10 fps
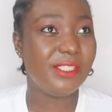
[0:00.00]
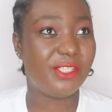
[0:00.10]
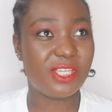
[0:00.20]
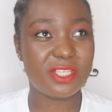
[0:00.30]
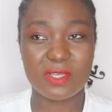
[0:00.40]

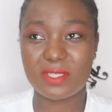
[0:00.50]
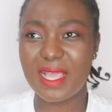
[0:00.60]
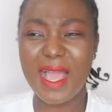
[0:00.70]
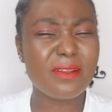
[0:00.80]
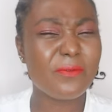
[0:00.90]

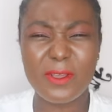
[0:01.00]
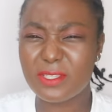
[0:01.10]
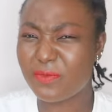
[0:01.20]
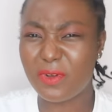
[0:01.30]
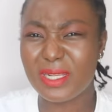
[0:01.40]
Jesus.
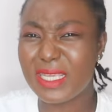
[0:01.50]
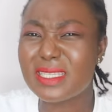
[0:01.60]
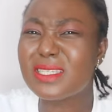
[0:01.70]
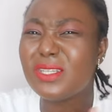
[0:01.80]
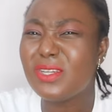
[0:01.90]
First of all,
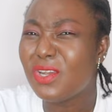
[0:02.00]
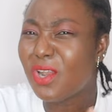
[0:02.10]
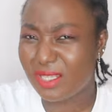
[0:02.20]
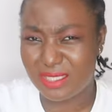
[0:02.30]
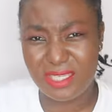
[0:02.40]
it is
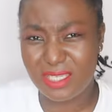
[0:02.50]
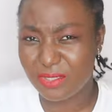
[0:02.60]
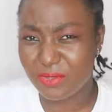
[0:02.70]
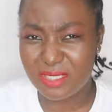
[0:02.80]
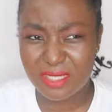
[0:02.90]
not
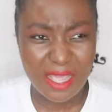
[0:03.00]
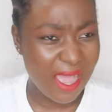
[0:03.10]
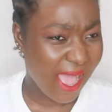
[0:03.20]
cute.